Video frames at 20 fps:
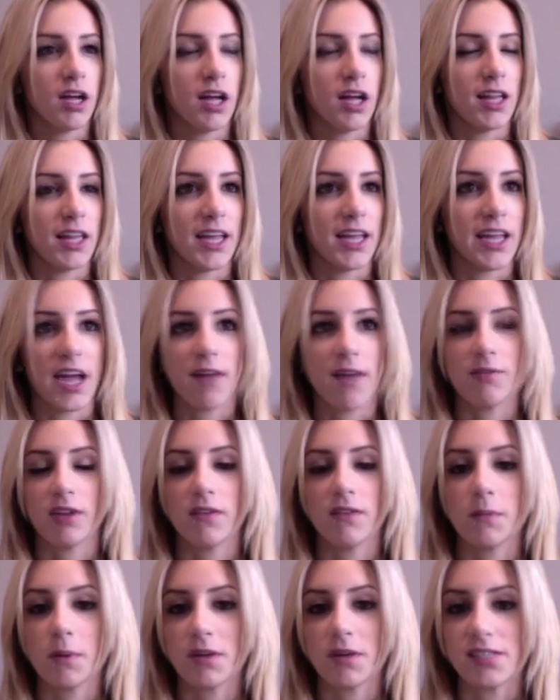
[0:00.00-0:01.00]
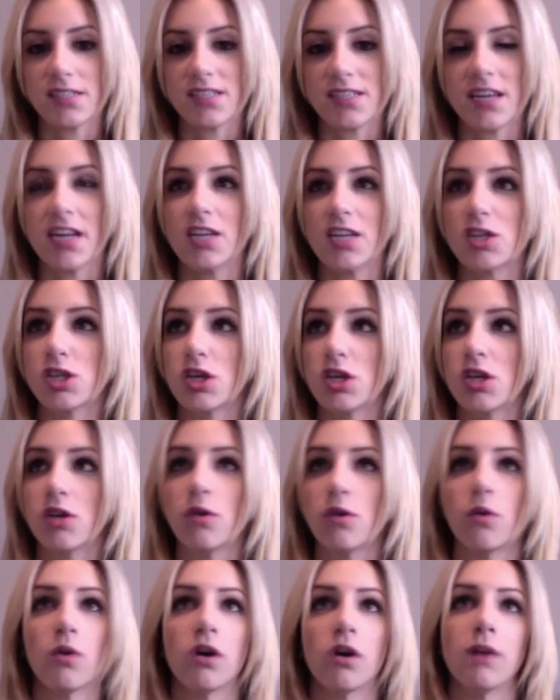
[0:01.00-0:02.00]
like have to give a presentation
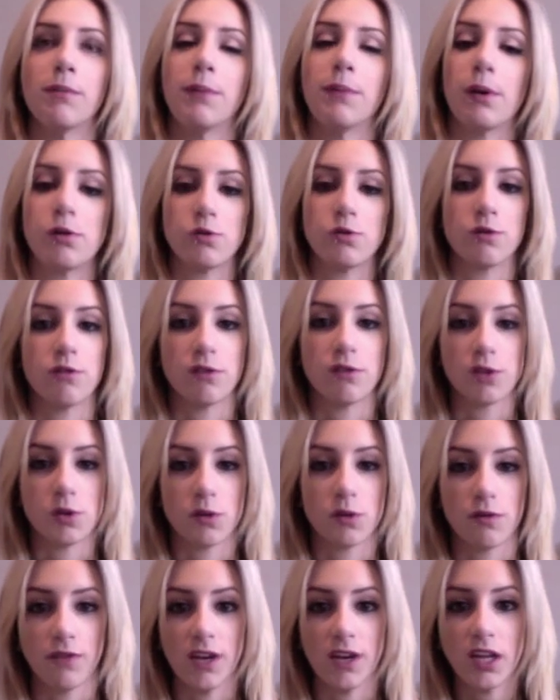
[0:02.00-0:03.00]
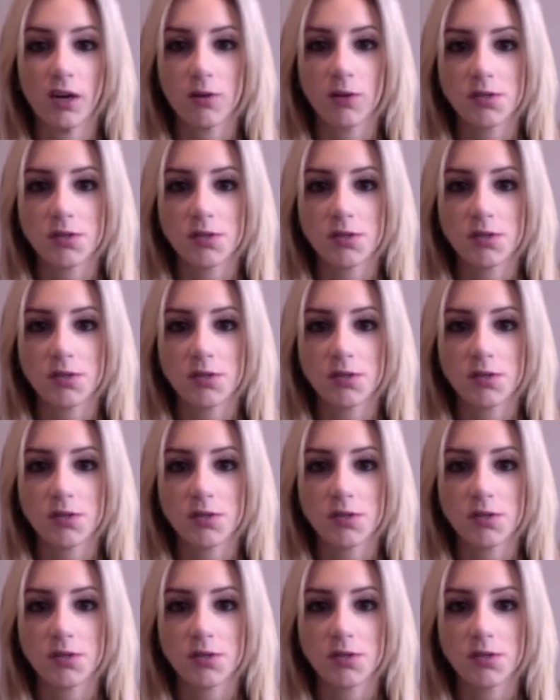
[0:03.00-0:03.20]
or I'm about to do a video,